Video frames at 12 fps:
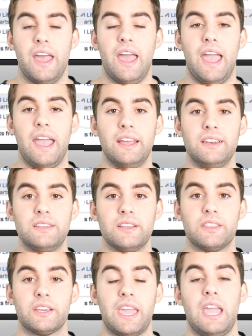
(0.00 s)
And
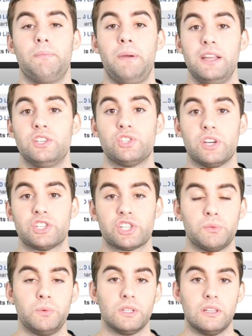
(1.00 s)
the campaign
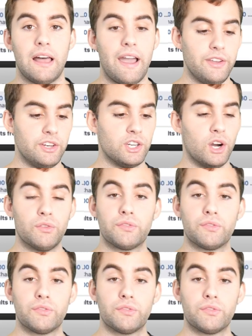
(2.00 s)
structure will allow you to go